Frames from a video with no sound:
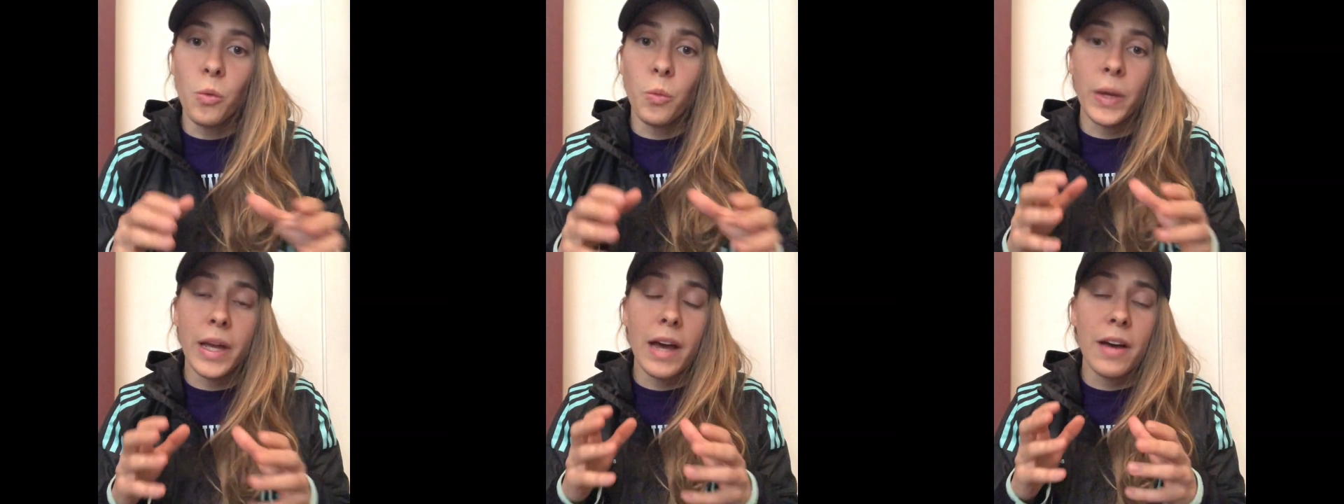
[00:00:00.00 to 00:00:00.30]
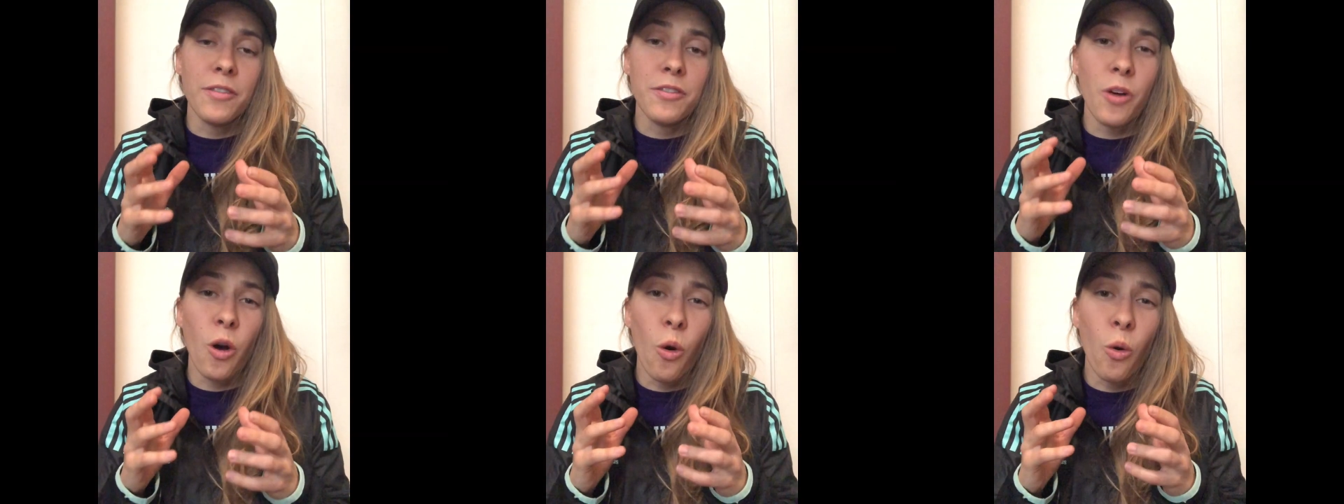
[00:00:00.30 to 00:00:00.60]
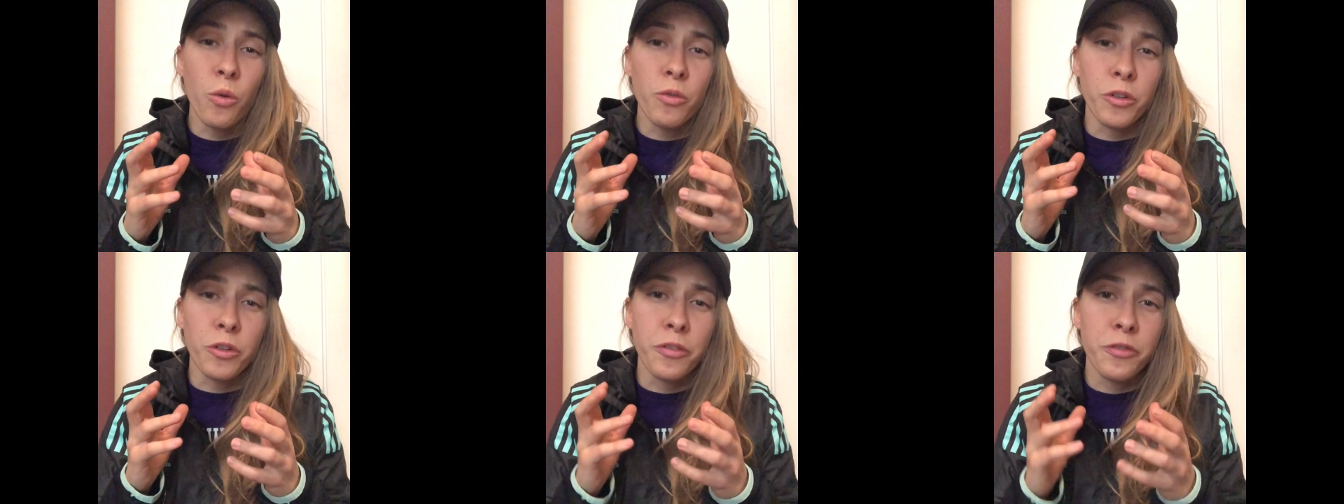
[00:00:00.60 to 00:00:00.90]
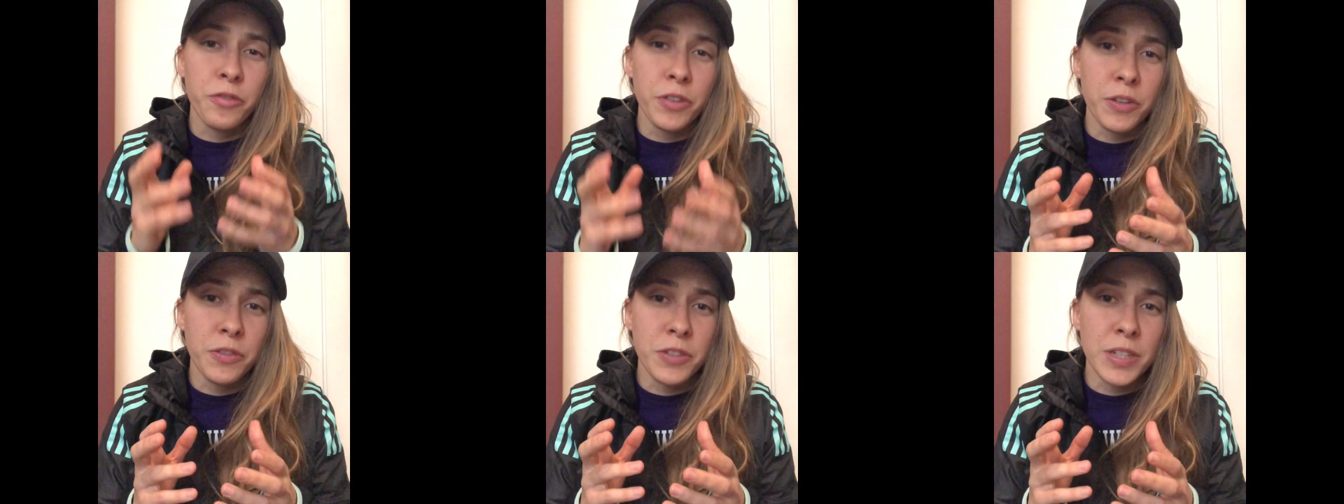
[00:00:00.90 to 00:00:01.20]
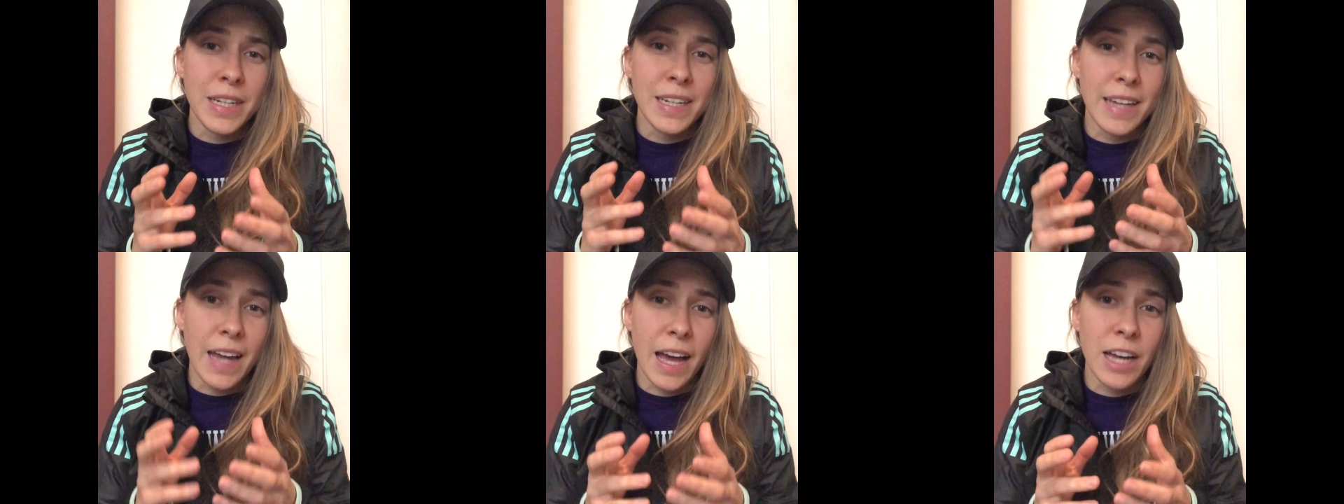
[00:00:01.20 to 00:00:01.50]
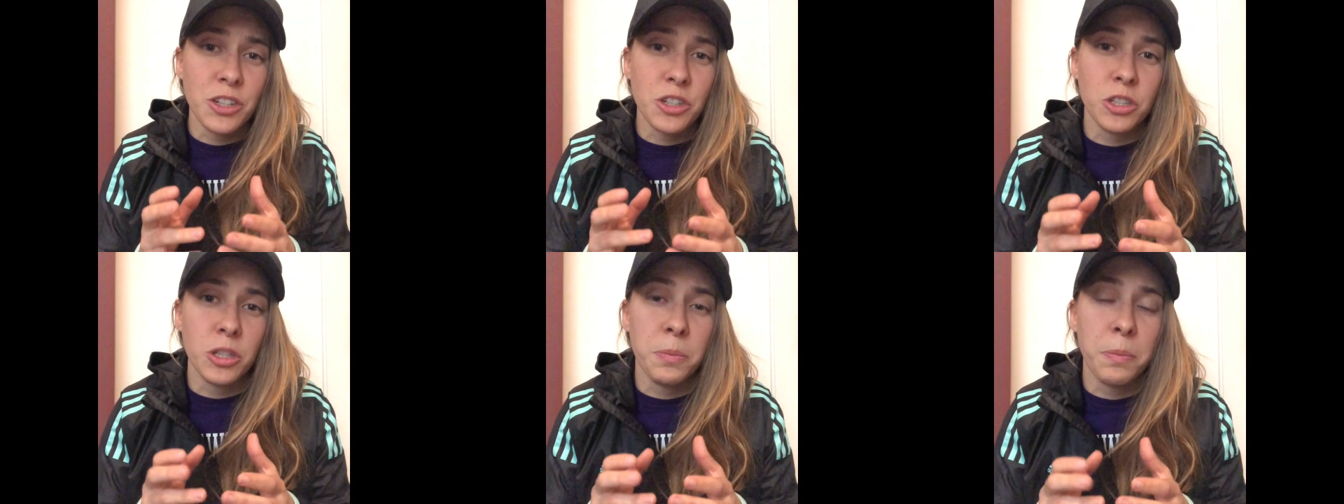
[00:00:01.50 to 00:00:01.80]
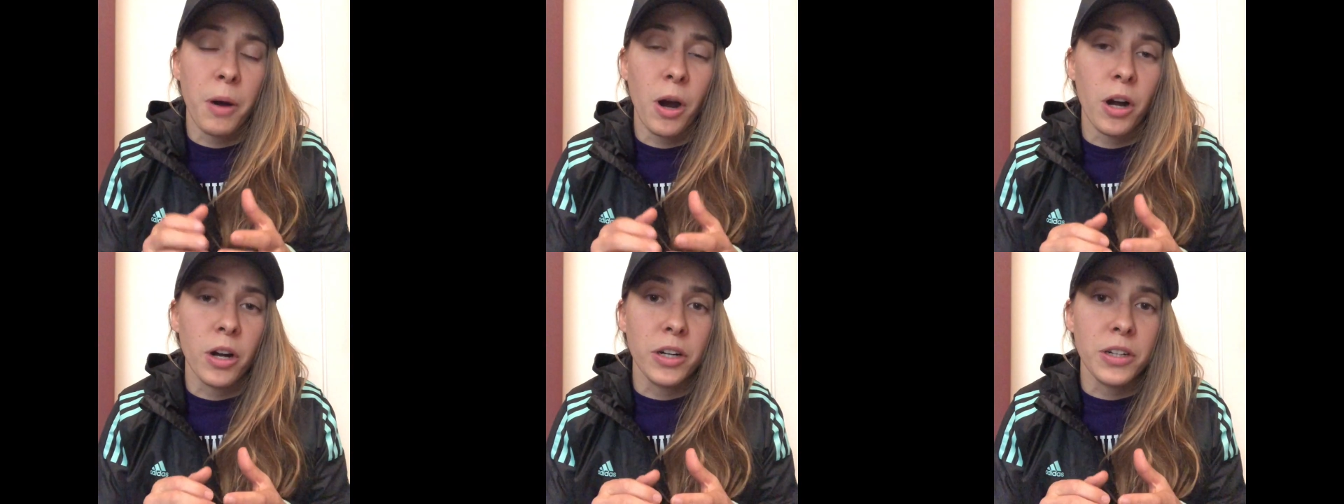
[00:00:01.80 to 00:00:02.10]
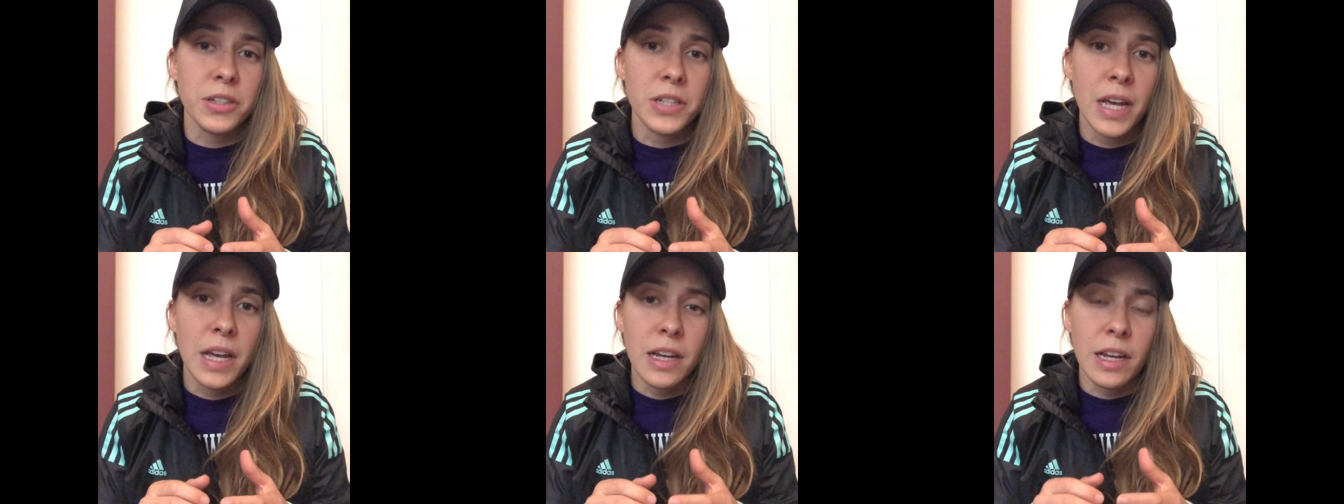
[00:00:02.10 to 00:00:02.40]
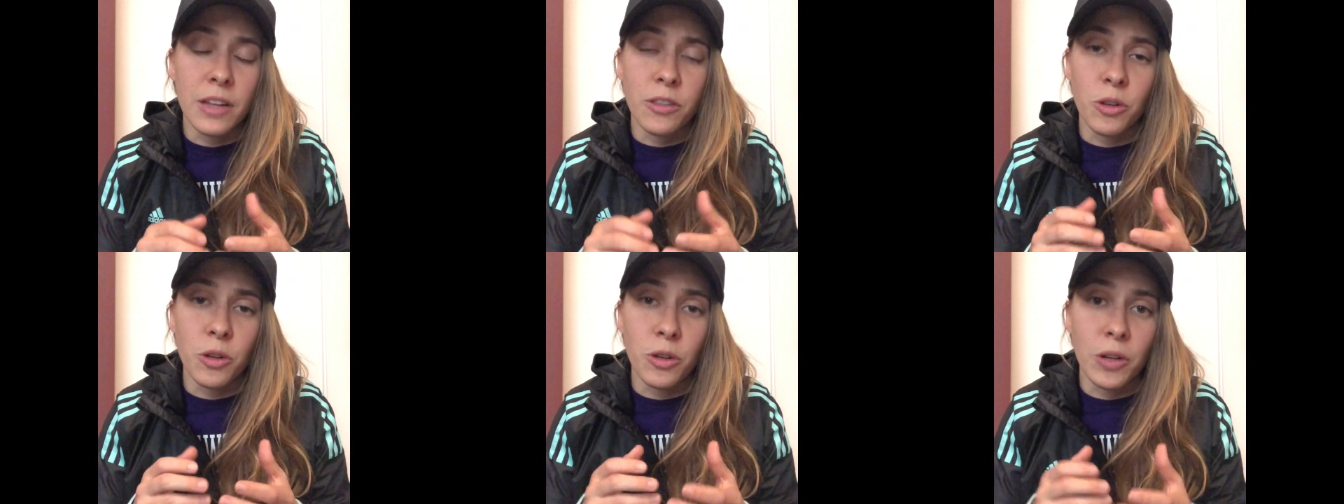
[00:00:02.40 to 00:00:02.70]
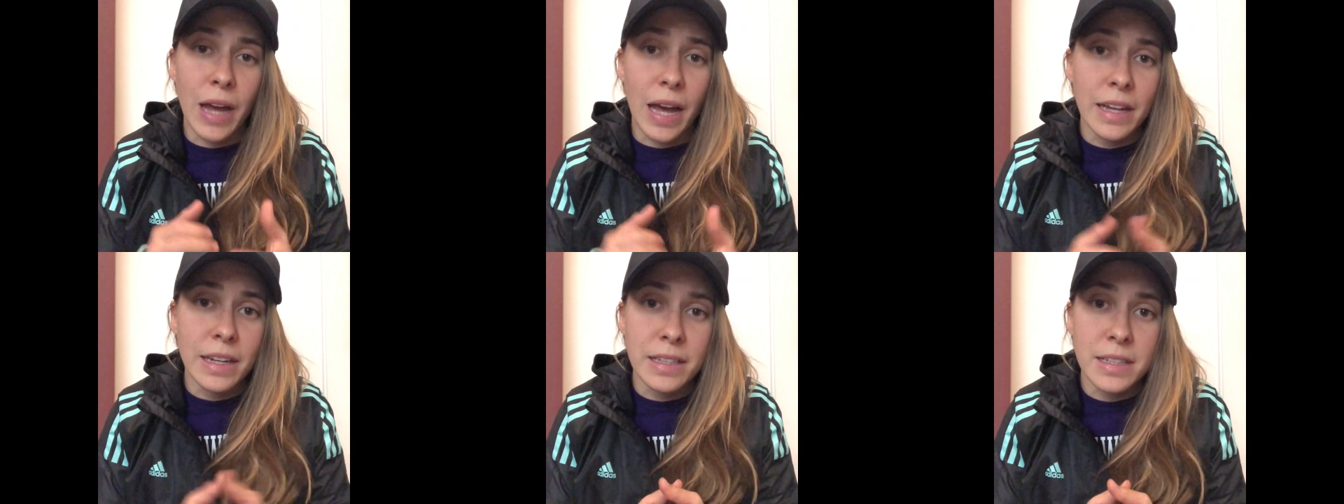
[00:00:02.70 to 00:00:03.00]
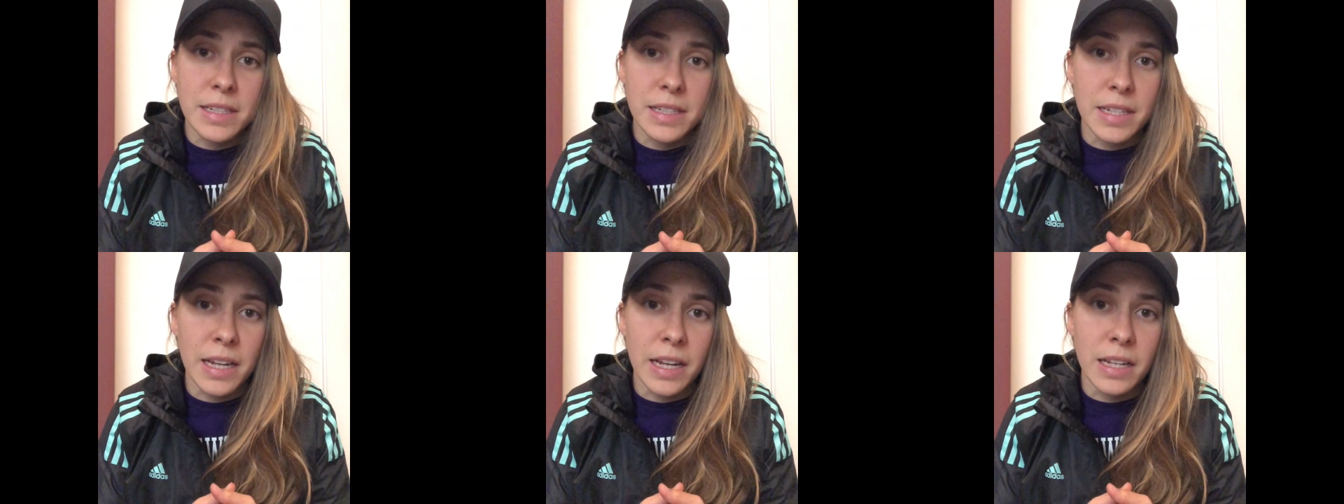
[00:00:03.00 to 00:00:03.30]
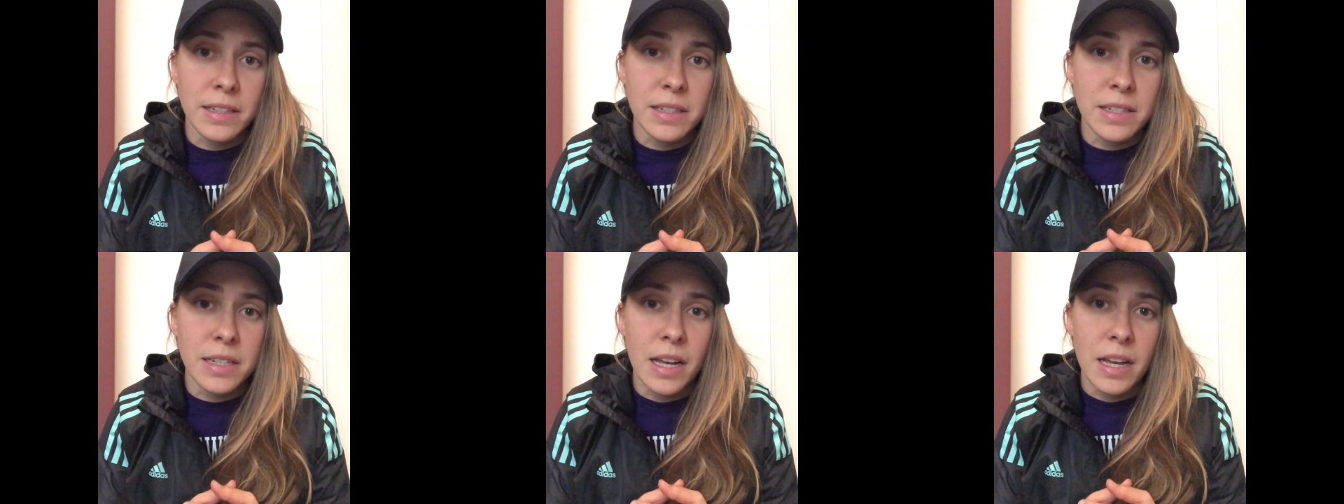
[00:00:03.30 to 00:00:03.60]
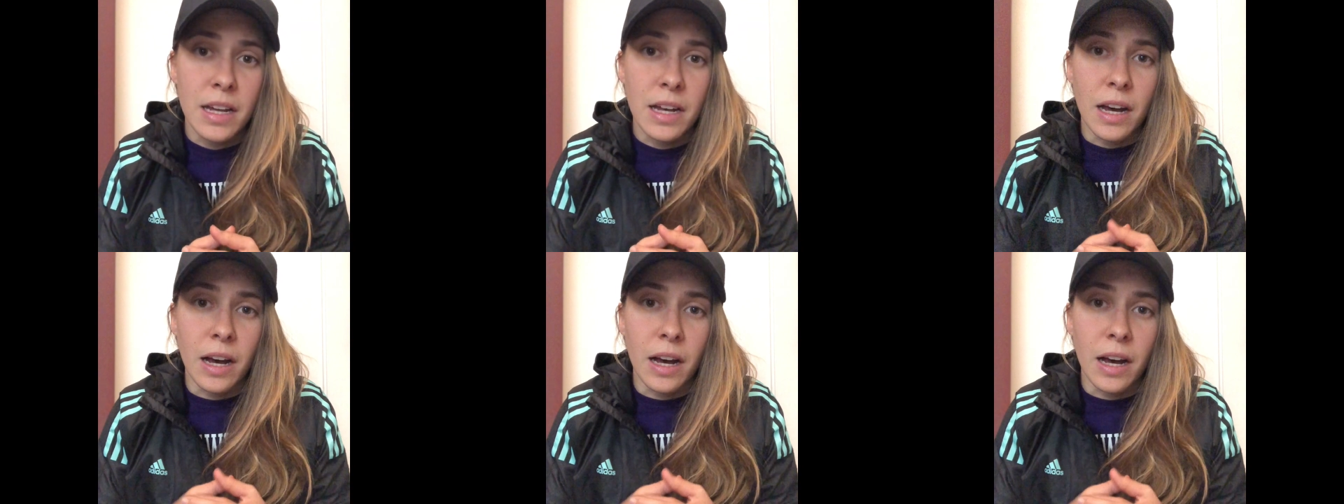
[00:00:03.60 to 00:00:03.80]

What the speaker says: We have over 50 national parks in the United States.